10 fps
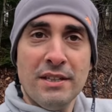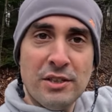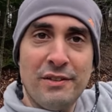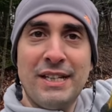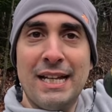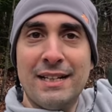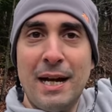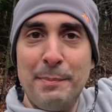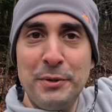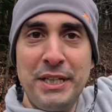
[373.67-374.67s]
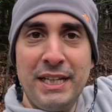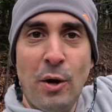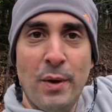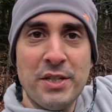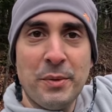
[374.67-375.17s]
So I've got a couple
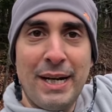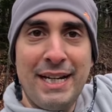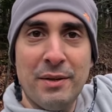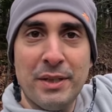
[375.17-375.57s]
decoys right here.